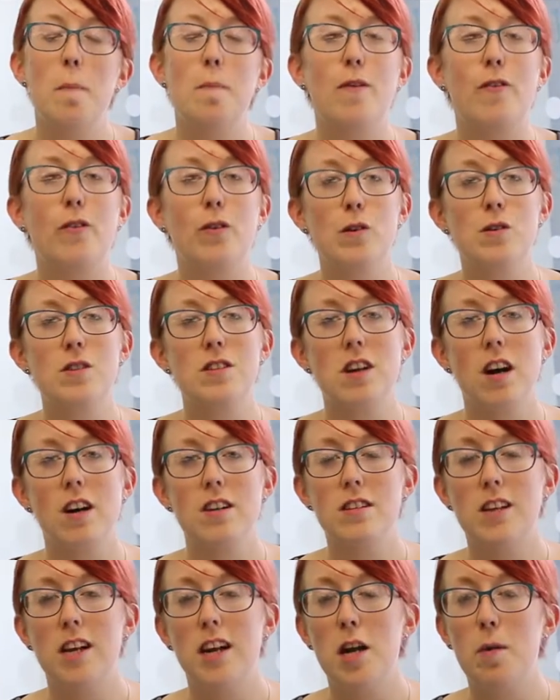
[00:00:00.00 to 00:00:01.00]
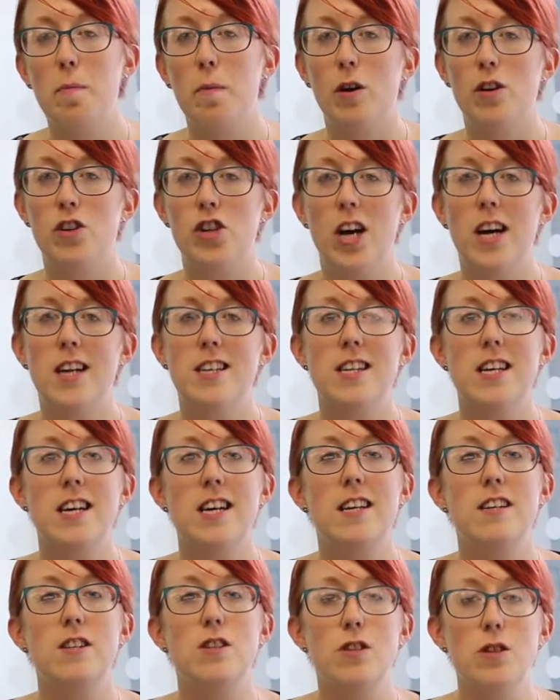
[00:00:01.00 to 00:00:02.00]
Before starting any project,
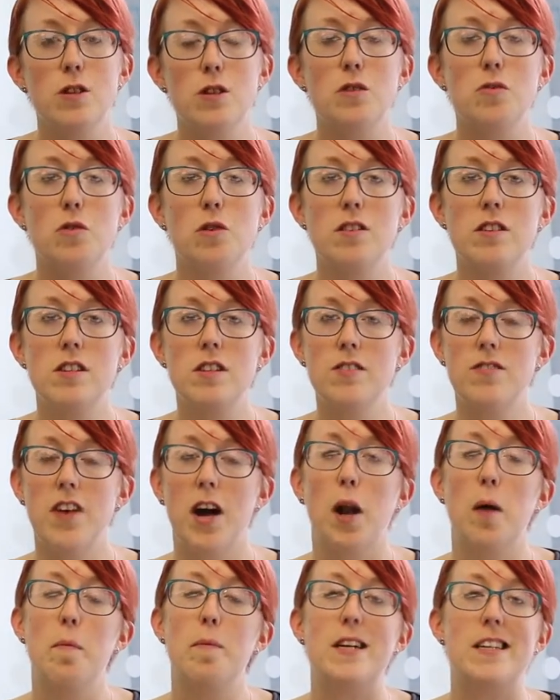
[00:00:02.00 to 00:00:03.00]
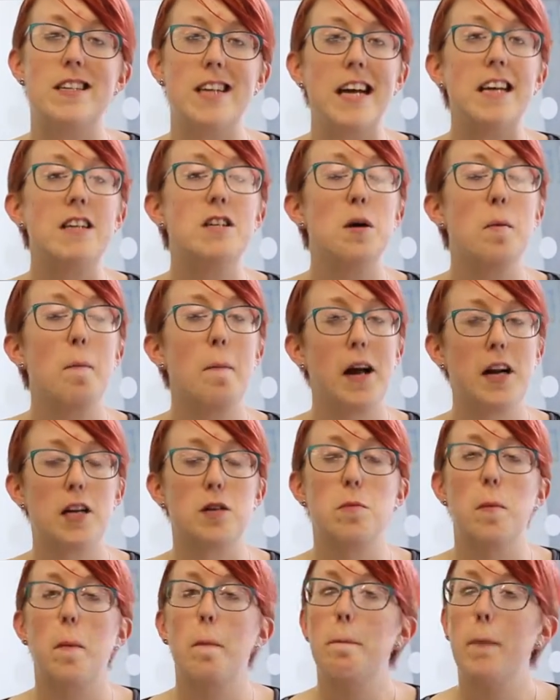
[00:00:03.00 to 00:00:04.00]
it is useful to develop a data
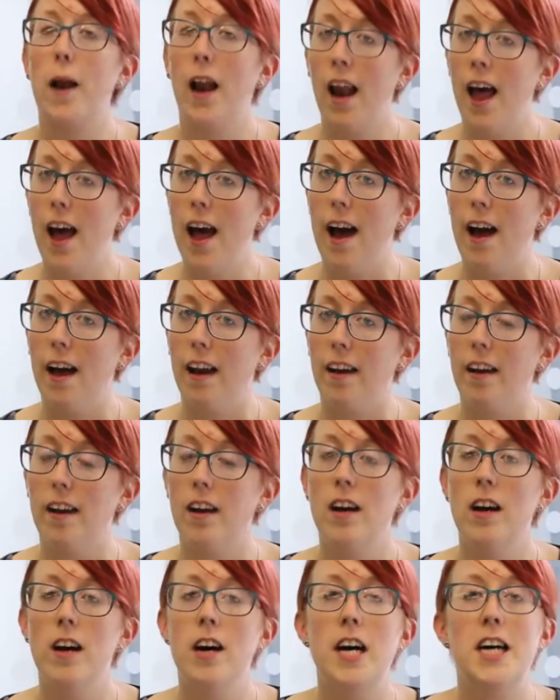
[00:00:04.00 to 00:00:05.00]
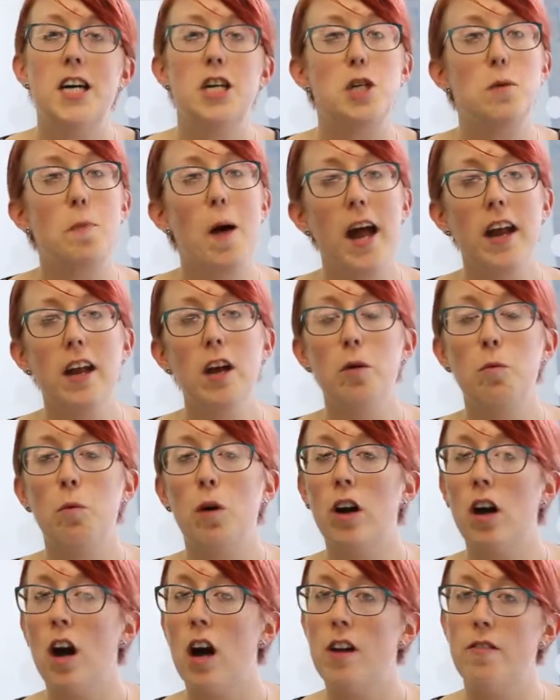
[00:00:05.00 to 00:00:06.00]
management plan. Depending on
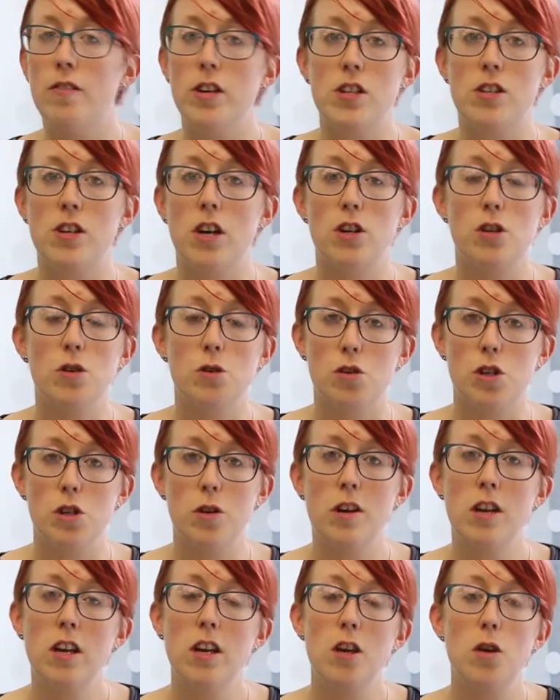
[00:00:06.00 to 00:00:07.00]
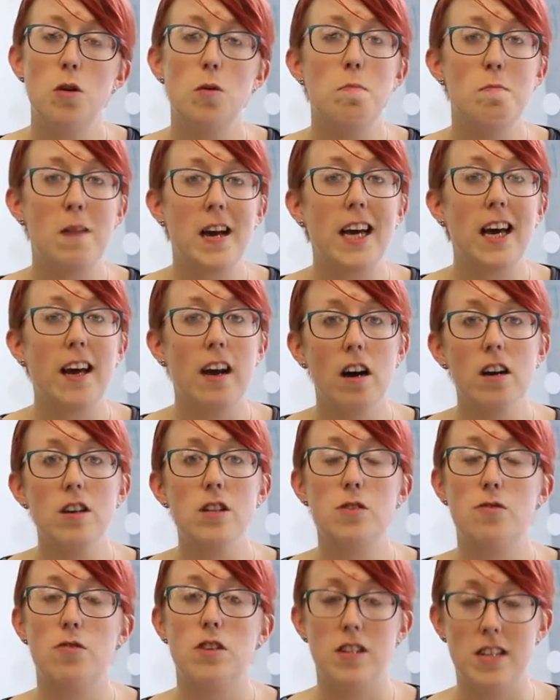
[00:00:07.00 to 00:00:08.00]
what kind of research you're doing, you may get
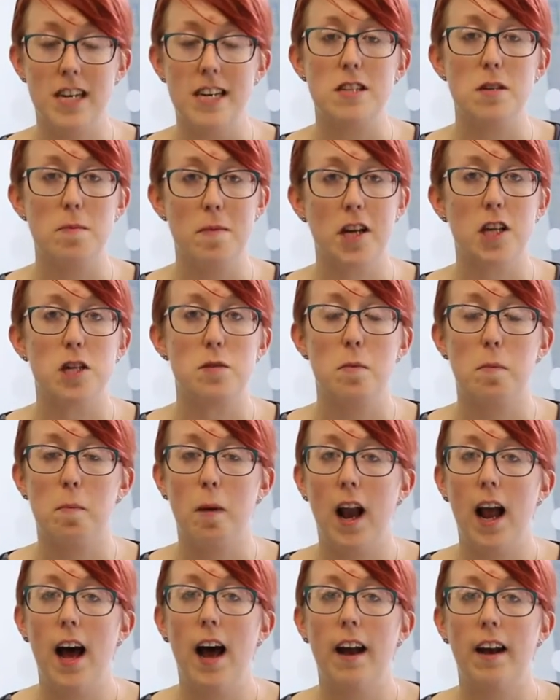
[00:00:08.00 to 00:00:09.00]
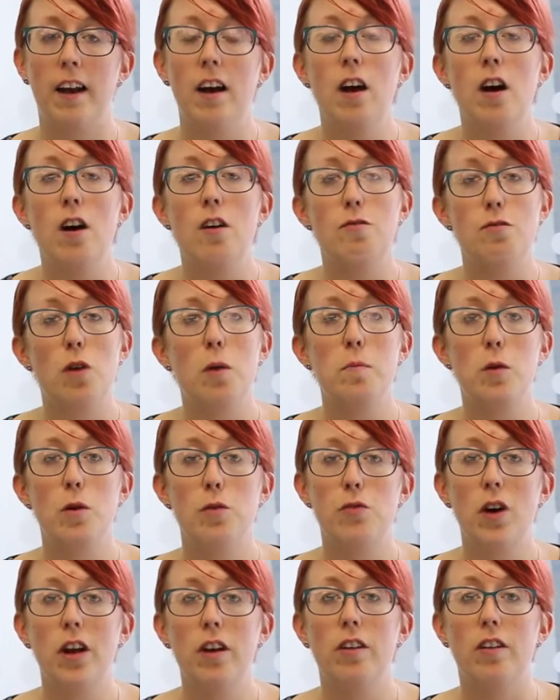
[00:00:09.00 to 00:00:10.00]
asked for a data management plan from your
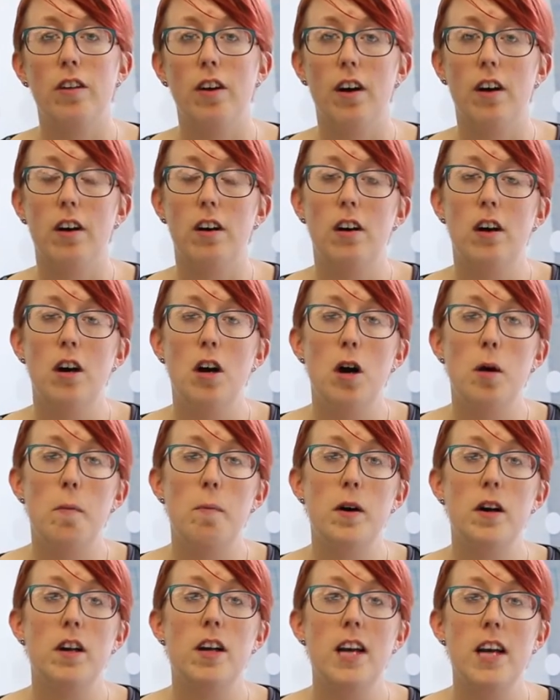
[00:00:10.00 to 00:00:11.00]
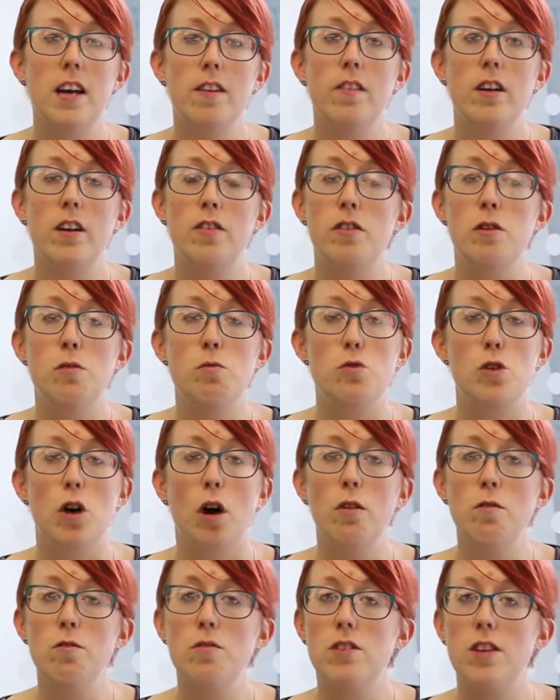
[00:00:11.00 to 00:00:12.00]
funder. But even if you
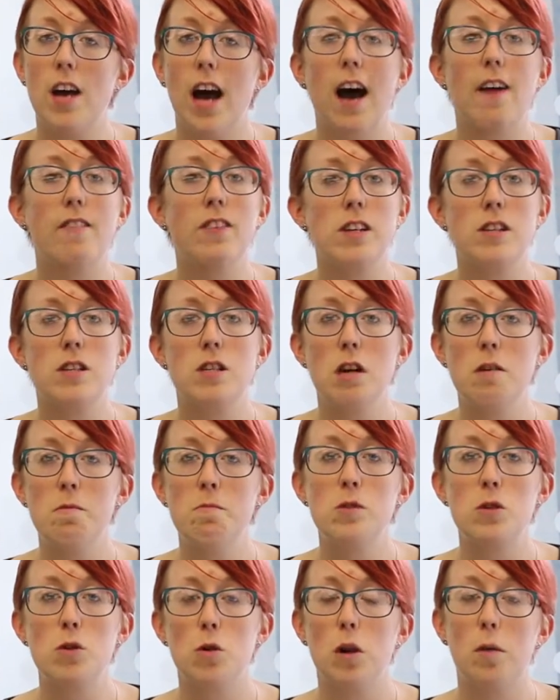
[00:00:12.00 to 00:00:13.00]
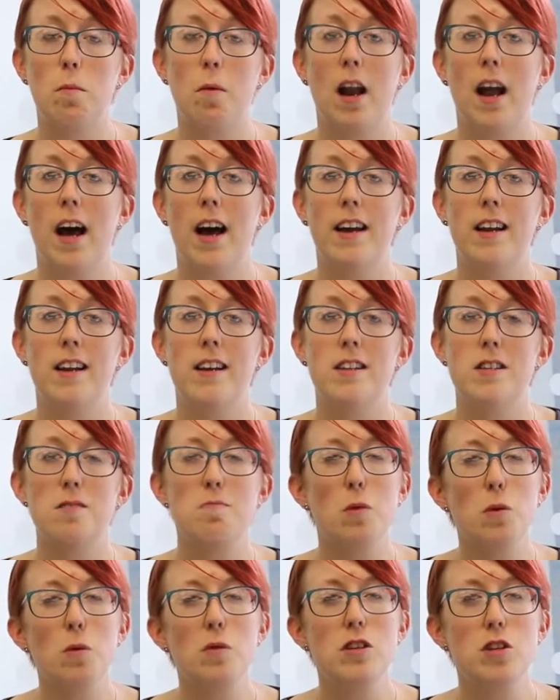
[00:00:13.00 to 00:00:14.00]
don't, having some sort of plan is
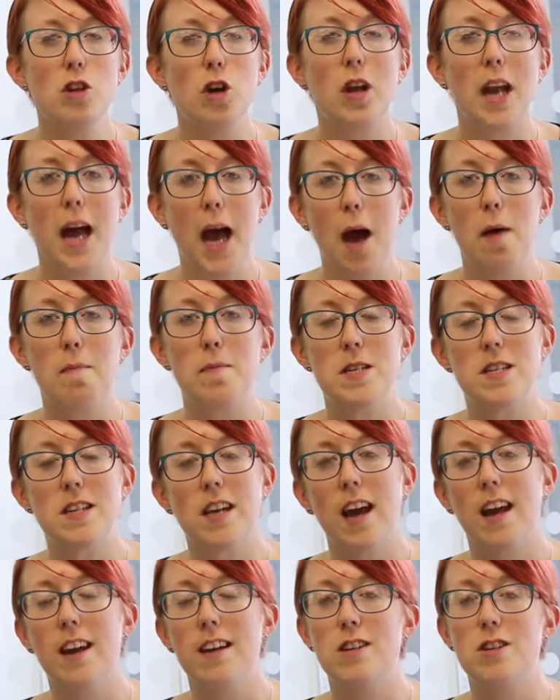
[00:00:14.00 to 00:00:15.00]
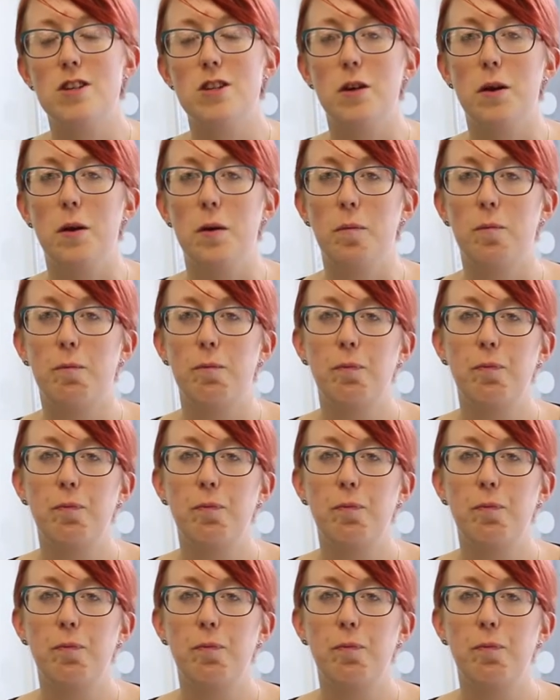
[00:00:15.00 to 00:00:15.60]
always a good habit to get into.